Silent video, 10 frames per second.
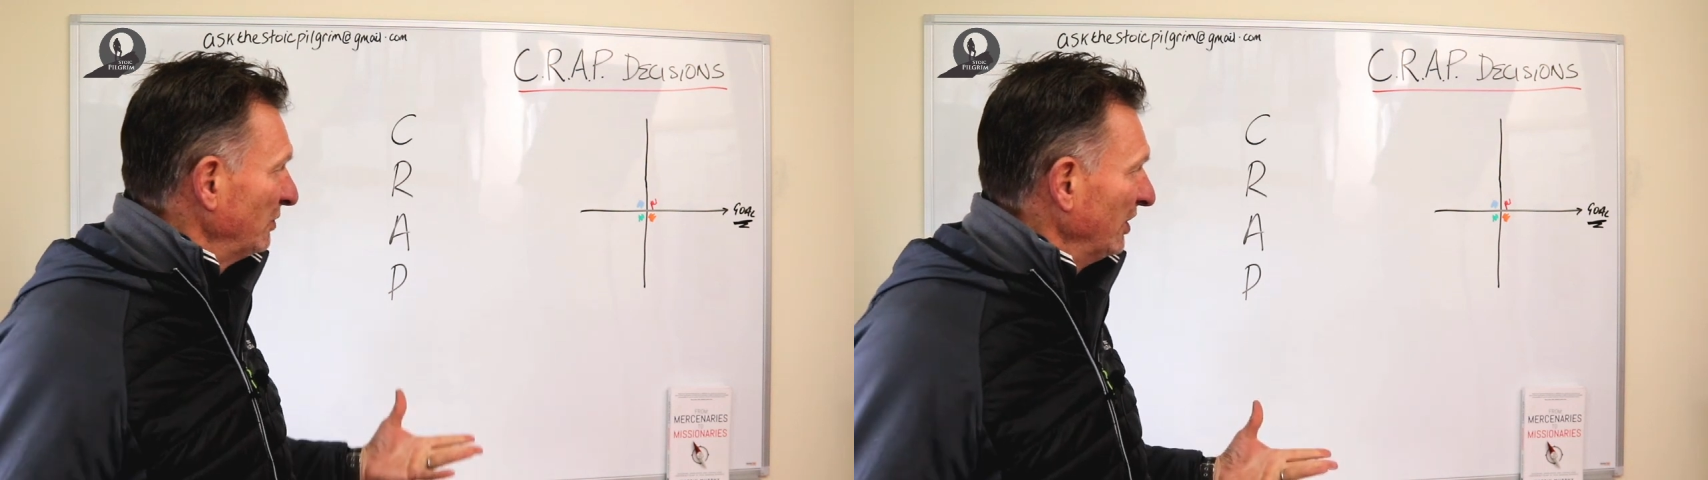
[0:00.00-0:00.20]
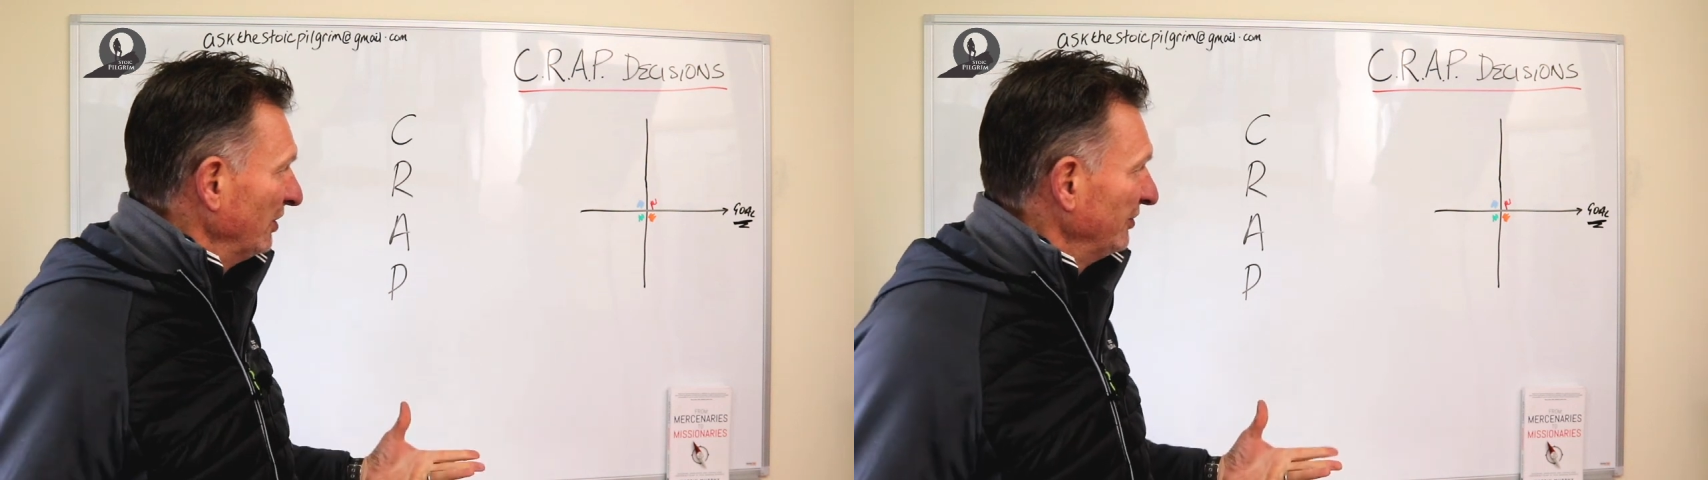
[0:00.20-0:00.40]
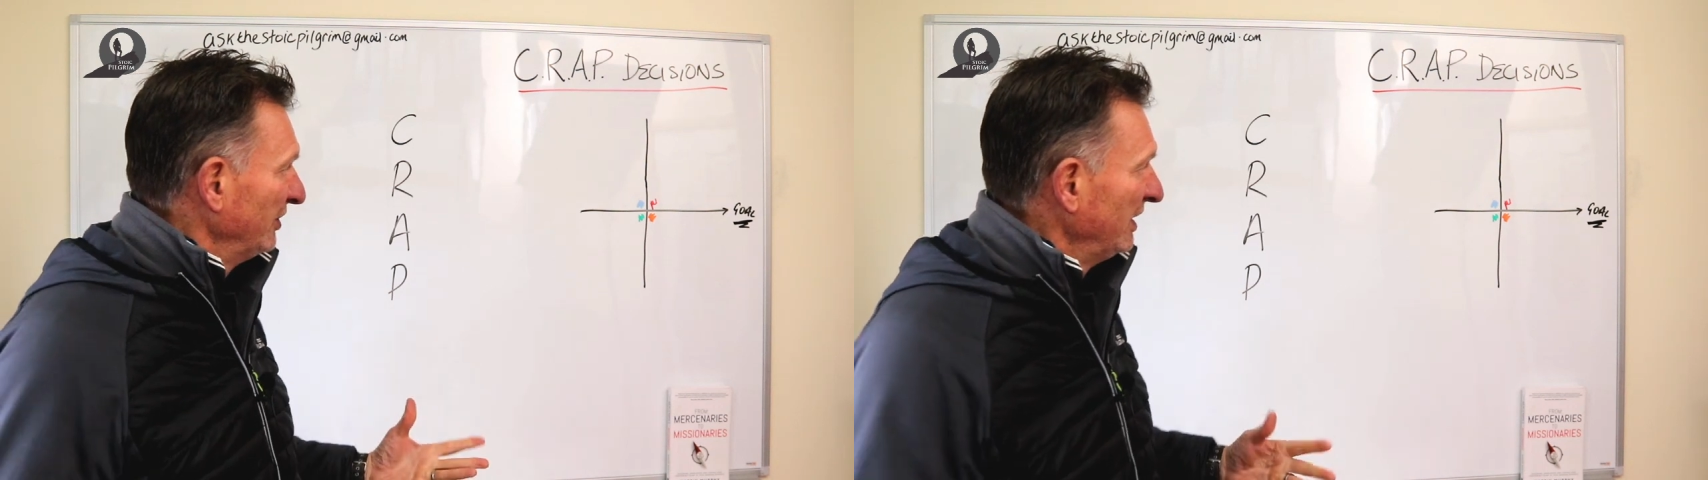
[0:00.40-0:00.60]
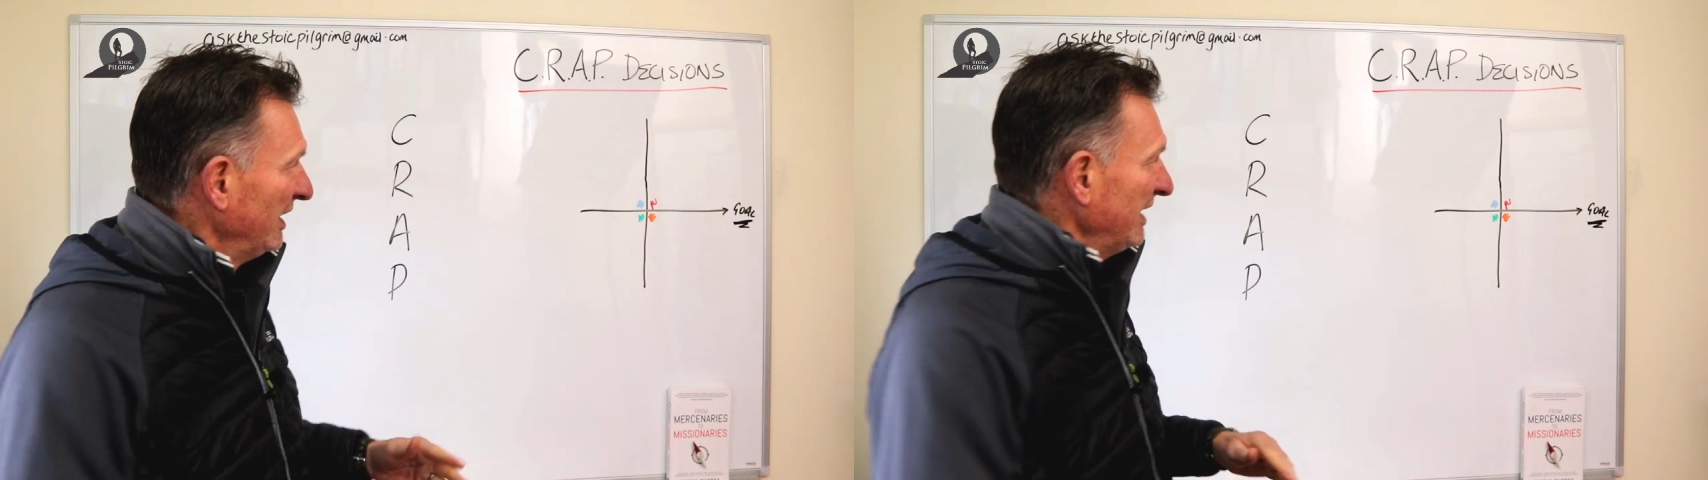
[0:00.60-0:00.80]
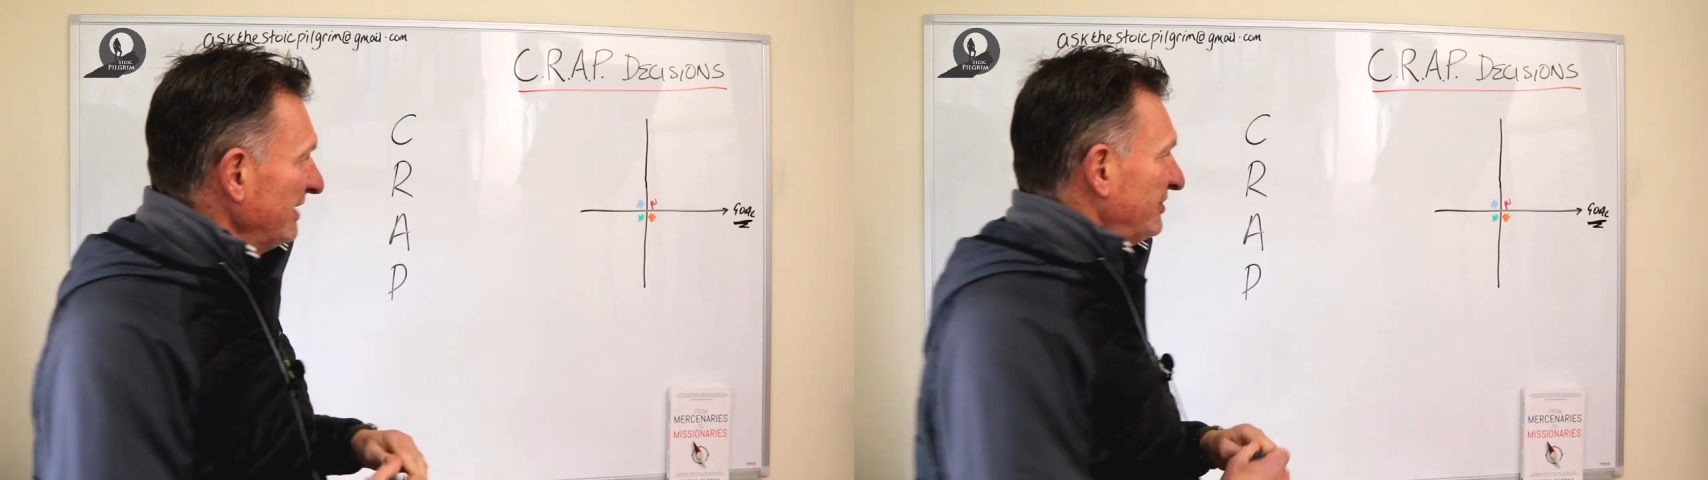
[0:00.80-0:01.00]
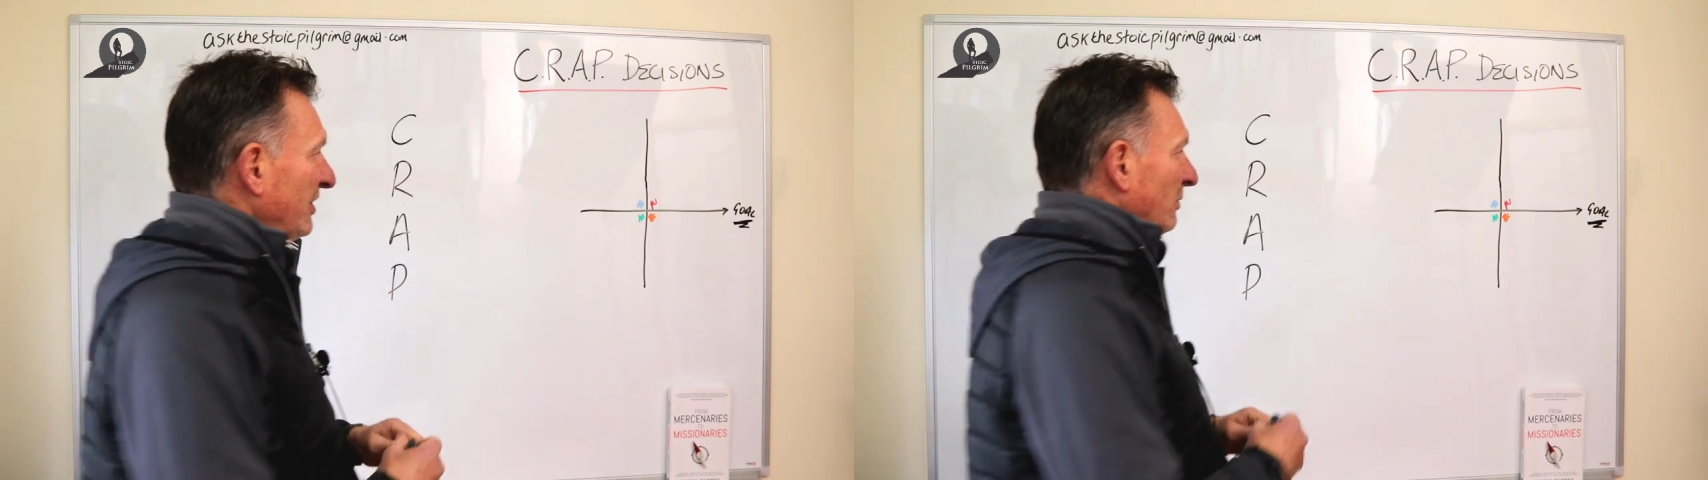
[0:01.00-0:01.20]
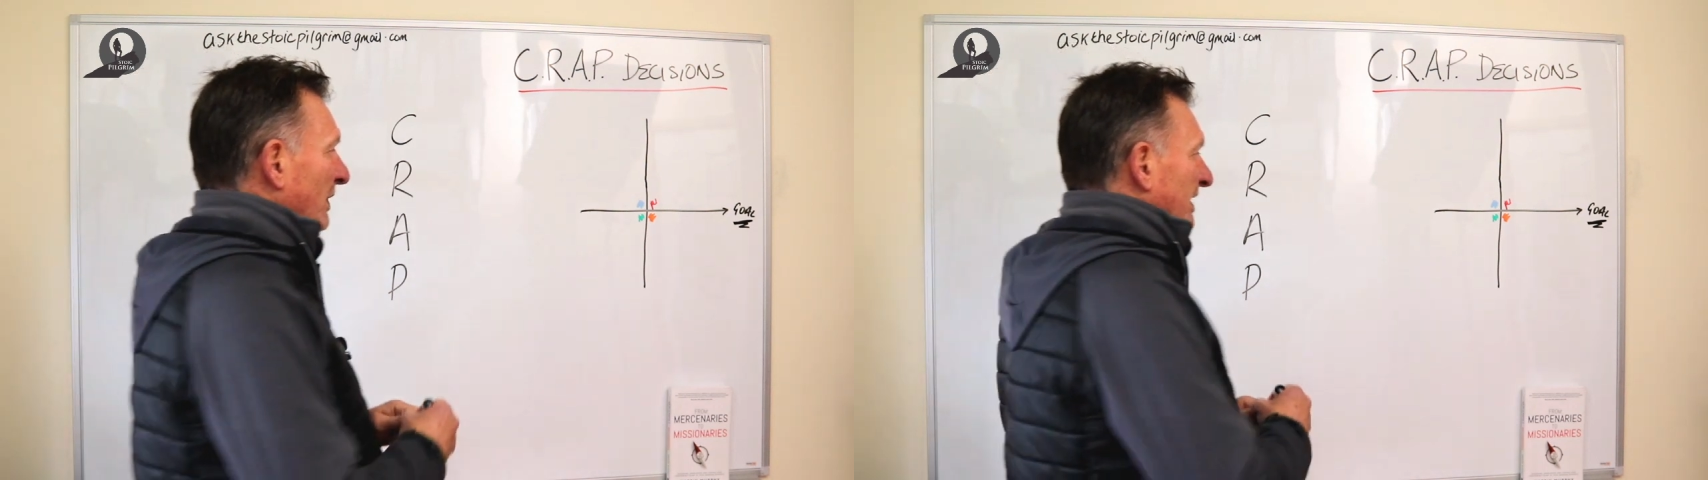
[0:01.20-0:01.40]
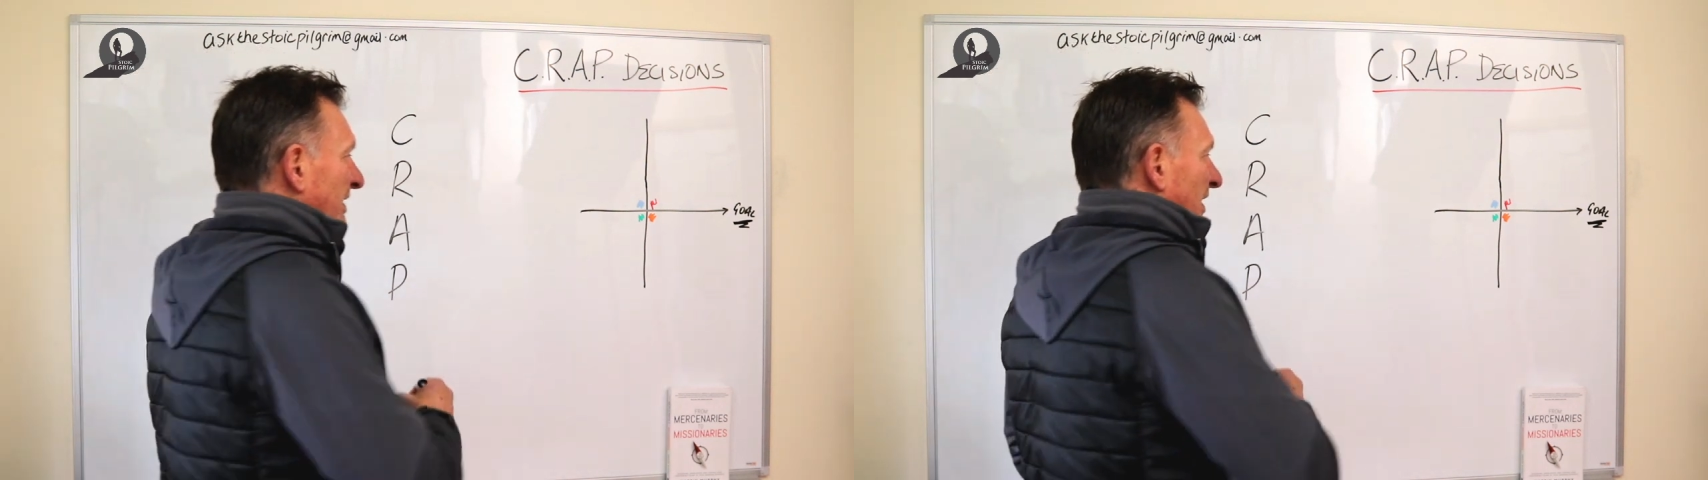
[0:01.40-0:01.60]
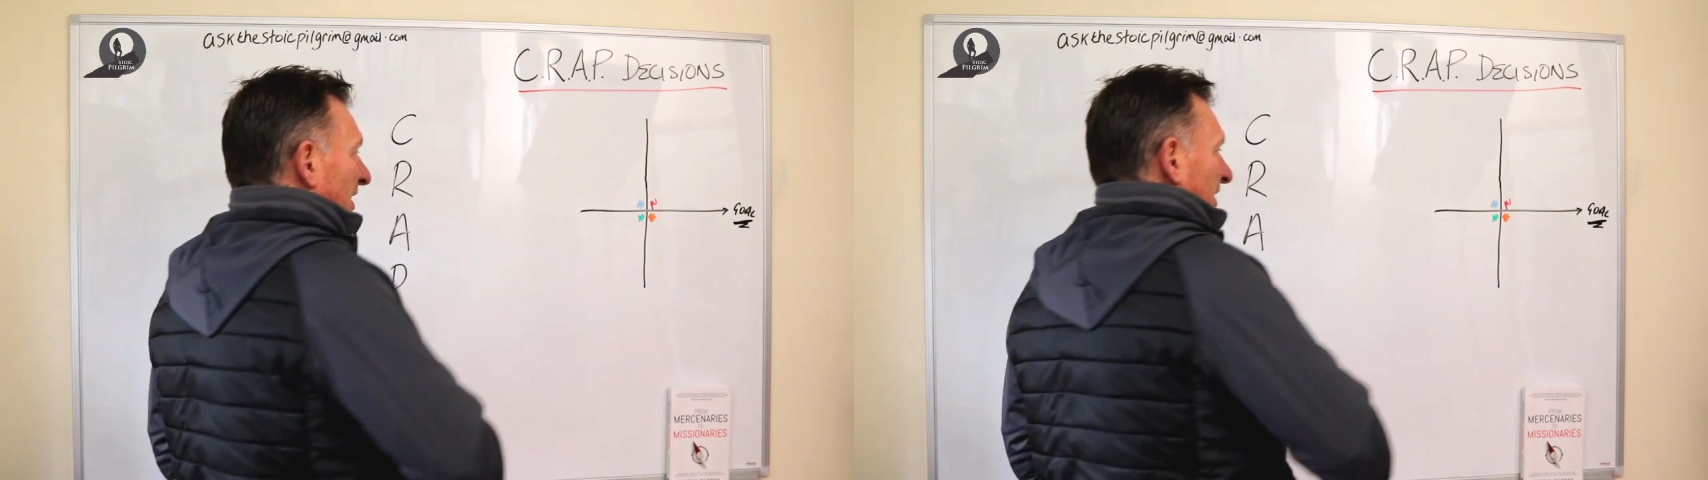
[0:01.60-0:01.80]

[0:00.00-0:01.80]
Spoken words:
world is that we